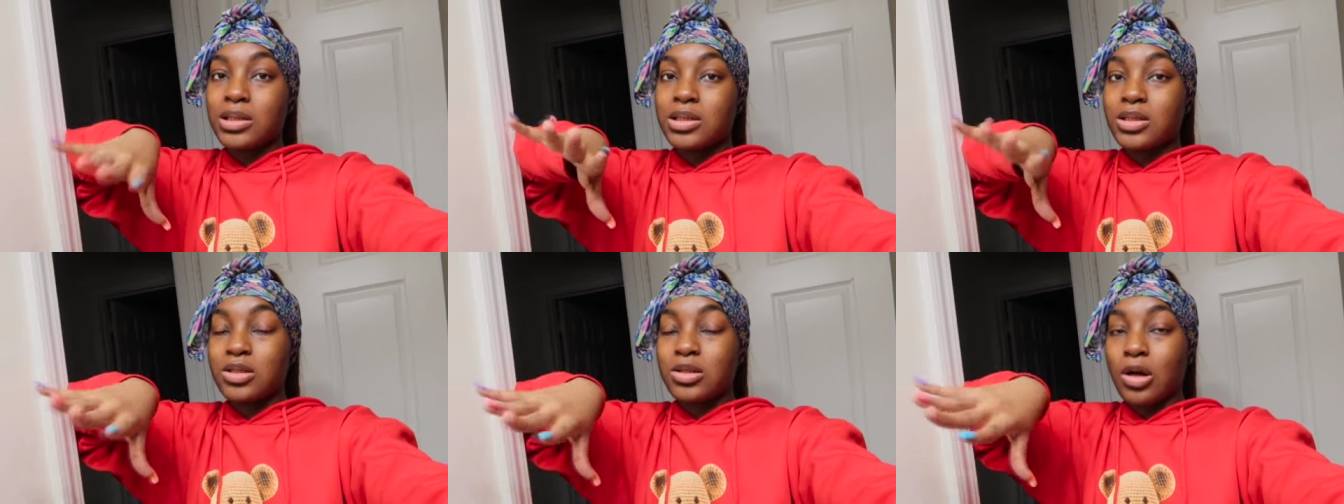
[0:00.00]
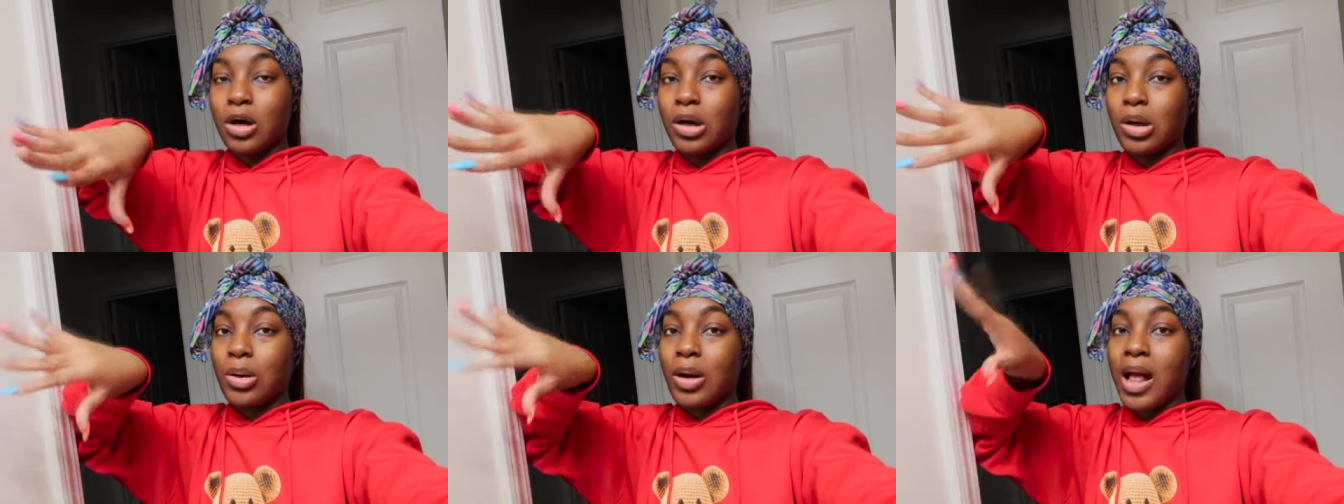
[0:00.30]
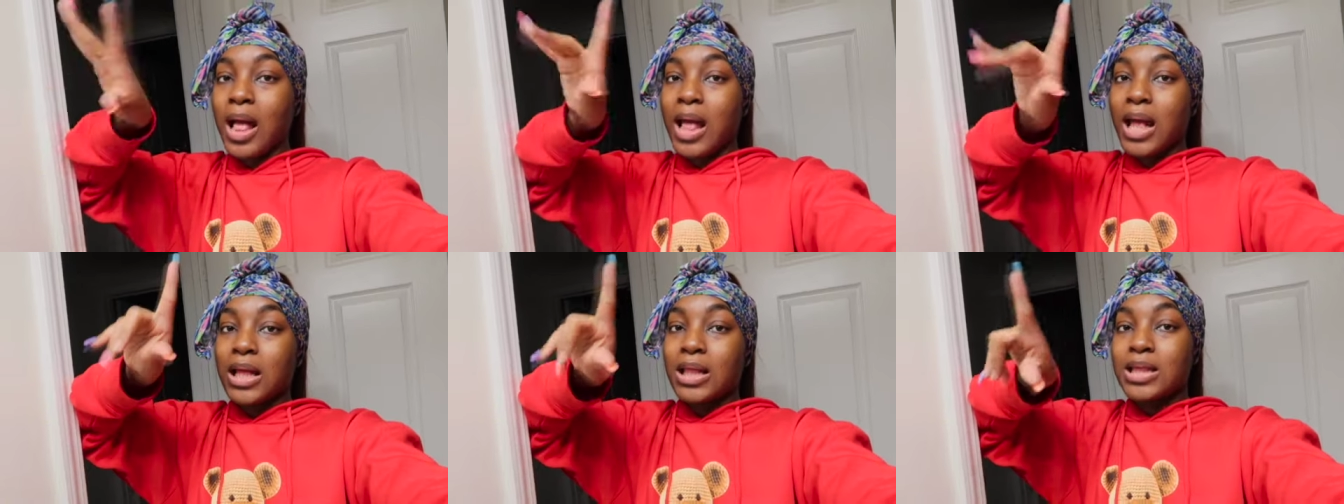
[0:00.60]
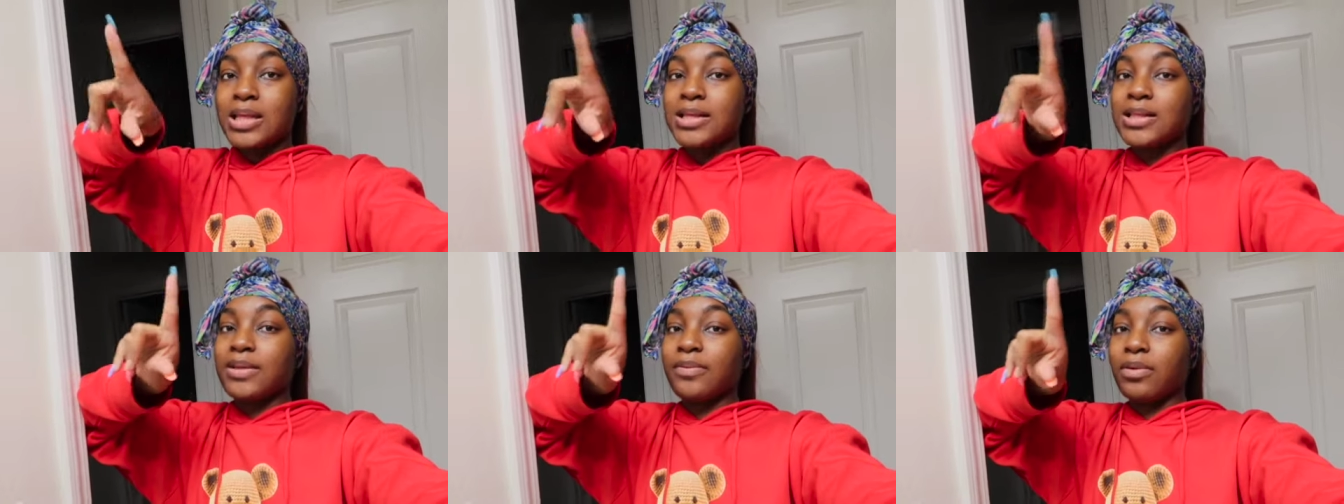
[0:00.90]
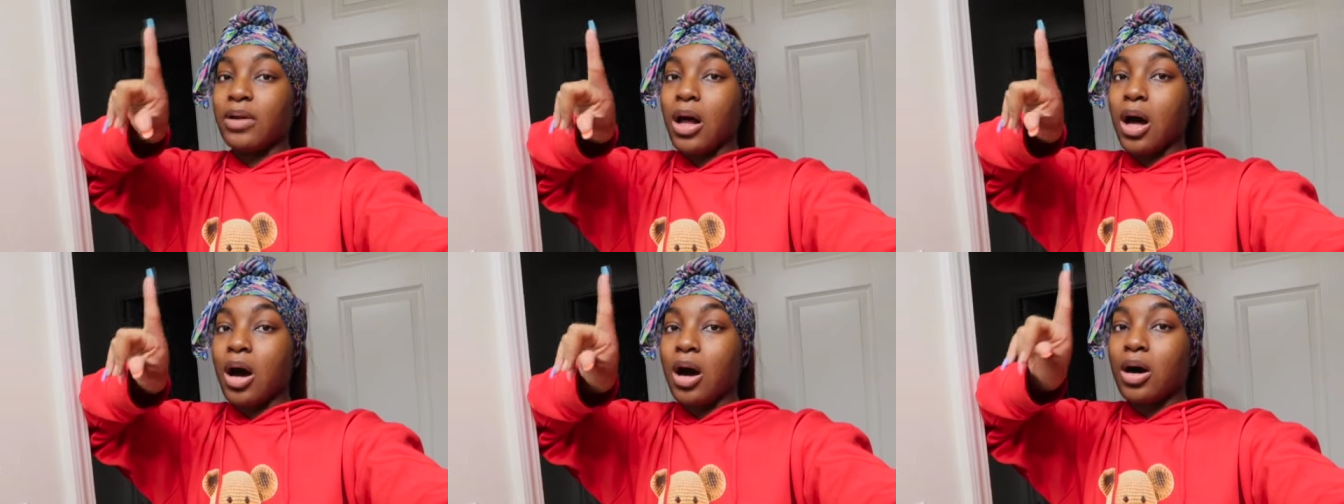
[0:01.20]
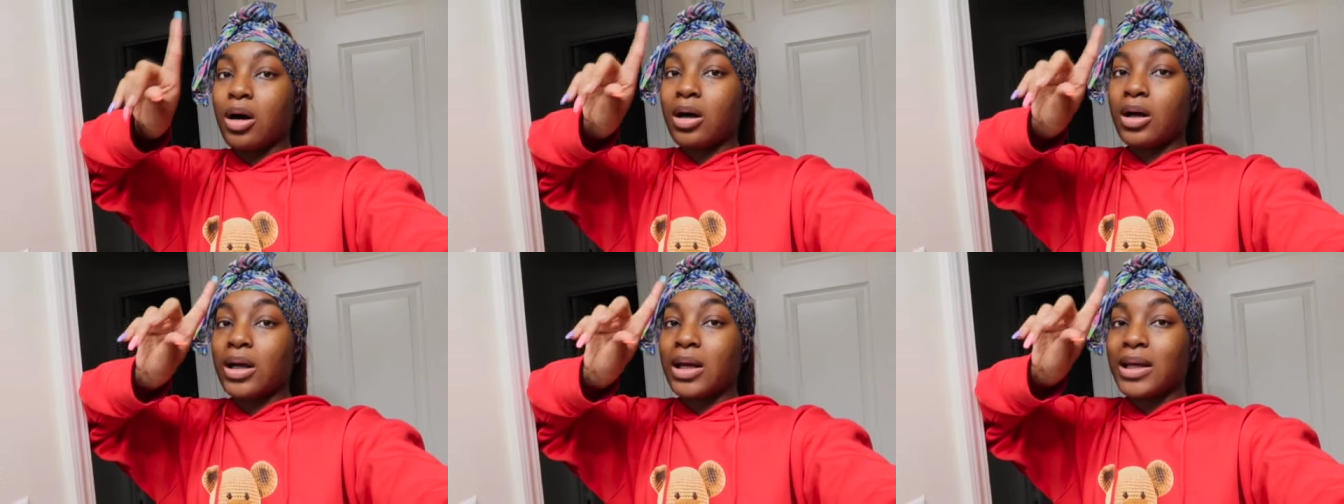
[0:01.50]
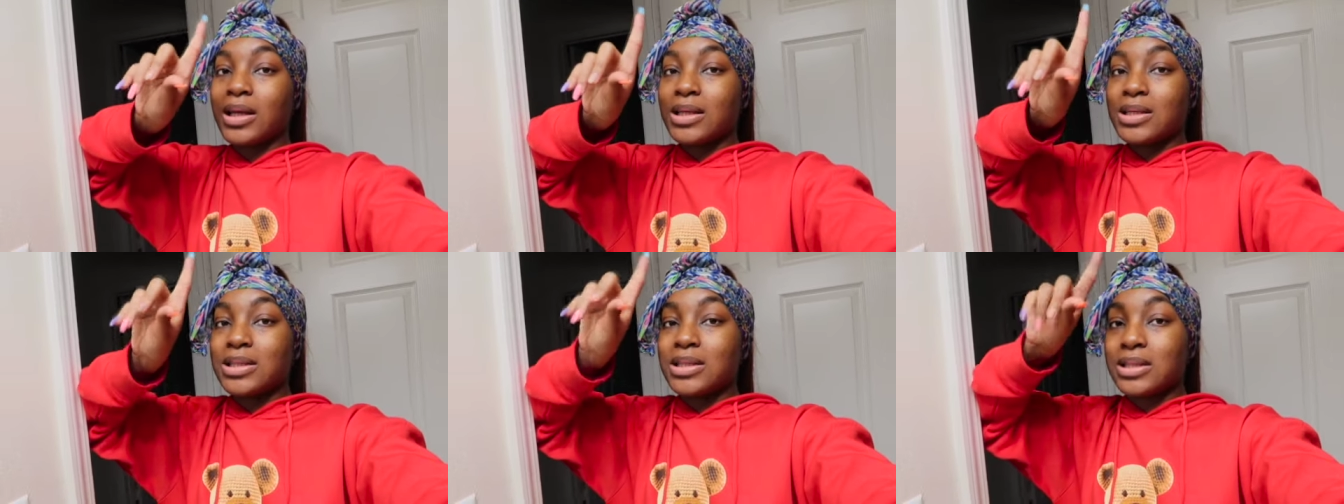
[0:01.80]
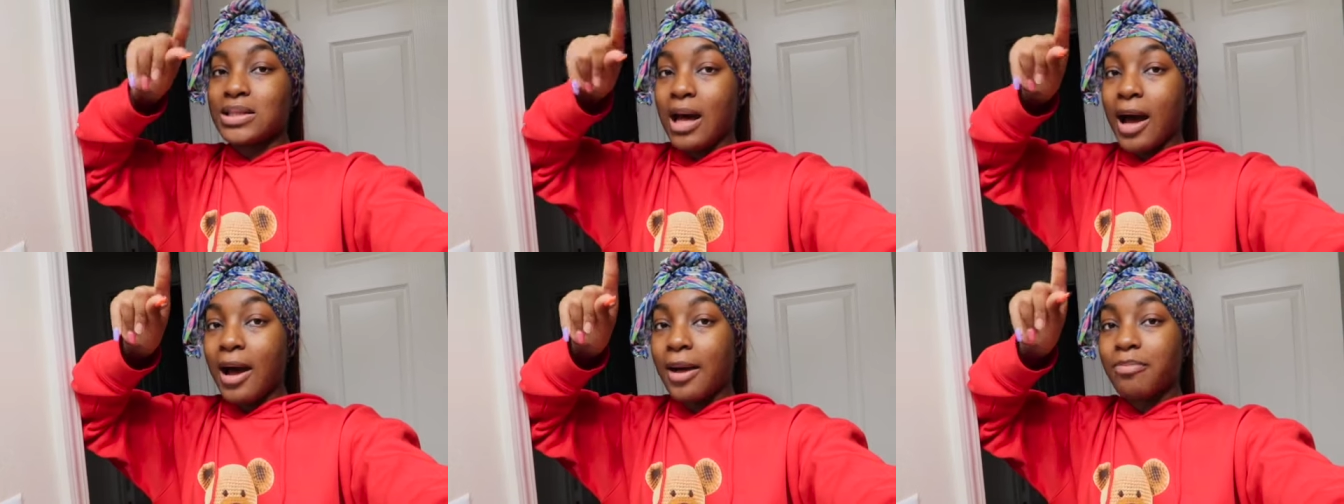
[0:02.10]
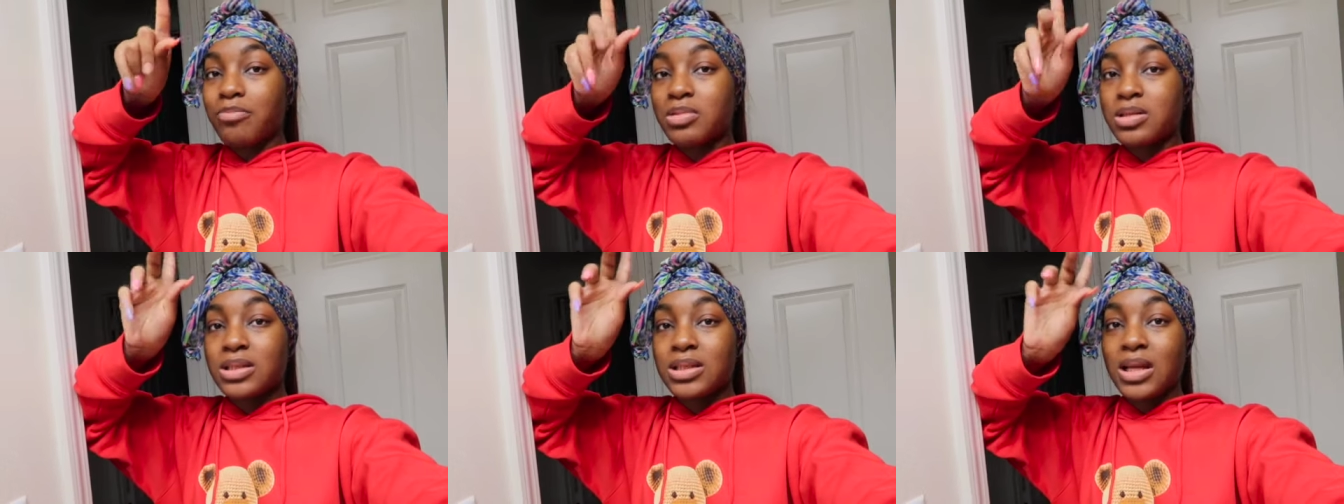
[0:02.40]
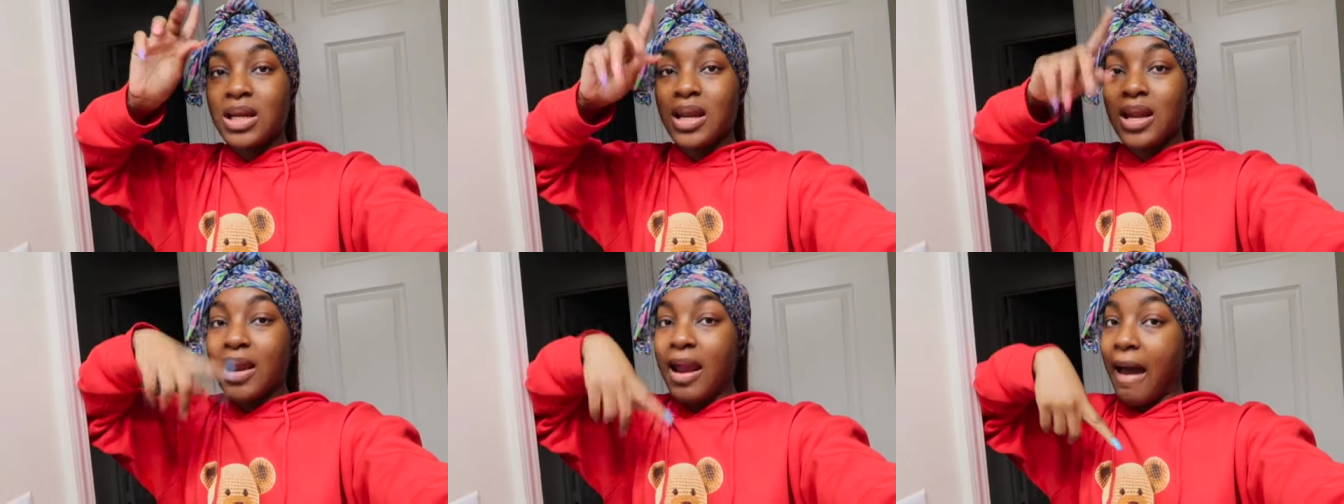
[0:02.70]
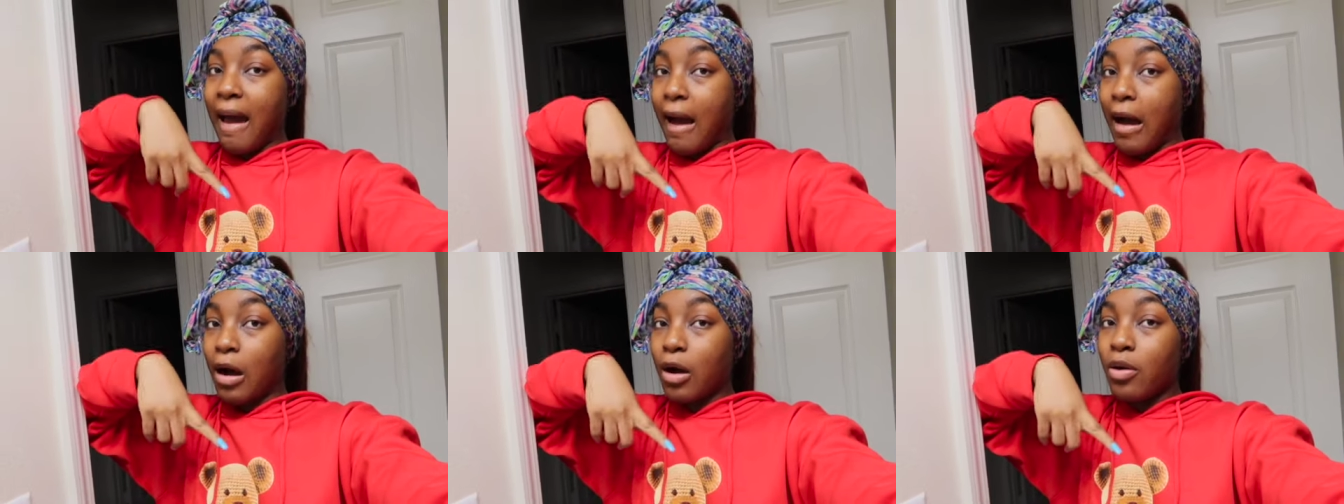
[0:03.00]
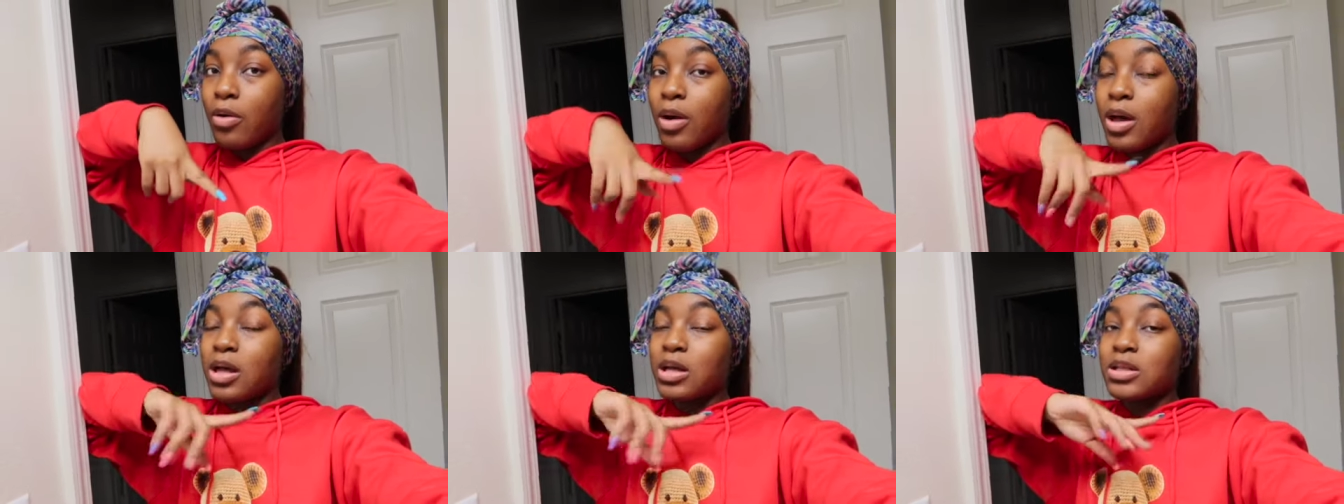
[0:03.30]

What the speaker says: So this vlog stops now.